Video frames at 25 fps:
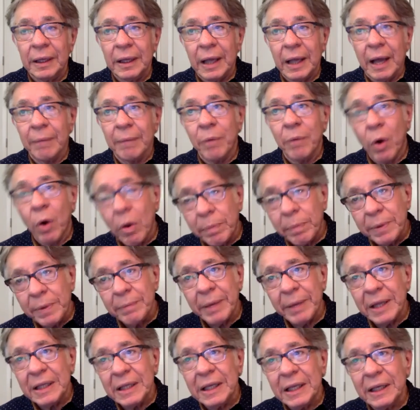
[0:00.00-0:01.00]
I'm hoping
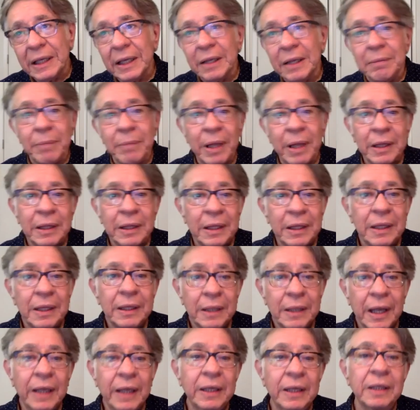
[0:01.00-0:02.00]
by the end of the month
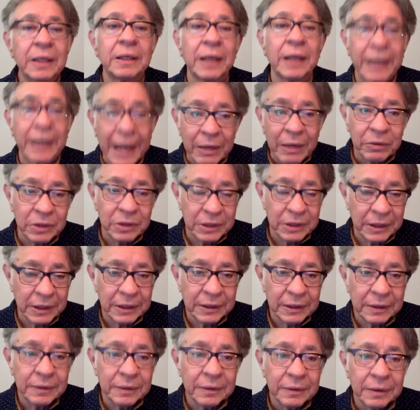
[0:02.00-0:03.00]
I can announce it.
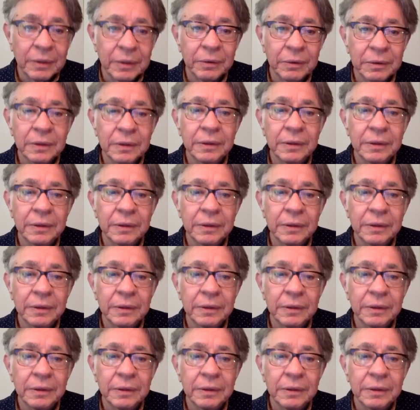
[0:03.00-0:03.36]
Well,